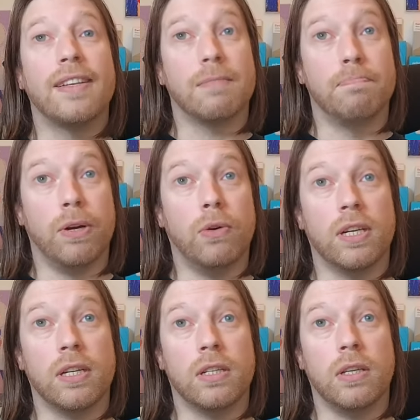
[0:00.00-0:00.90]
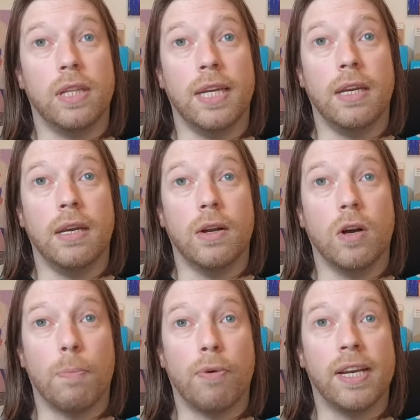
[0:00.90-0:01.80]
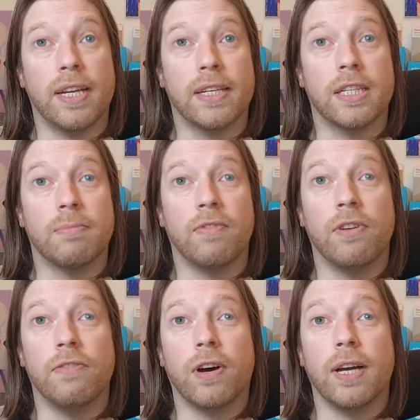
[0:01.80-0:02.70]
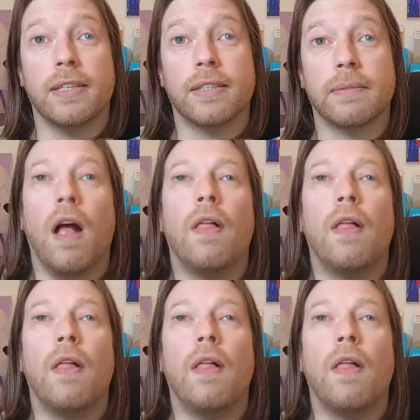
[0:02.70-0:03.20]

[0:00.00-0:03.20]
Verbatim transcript: as it's built into the operating system of the device.